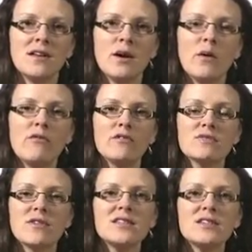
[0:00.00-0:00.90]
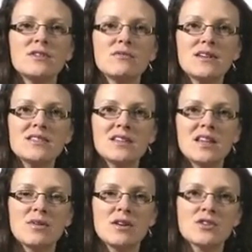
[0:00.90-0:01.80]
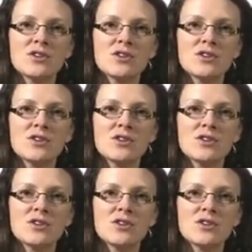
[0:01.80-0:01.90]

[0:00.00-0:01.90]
However, it's relatively recently been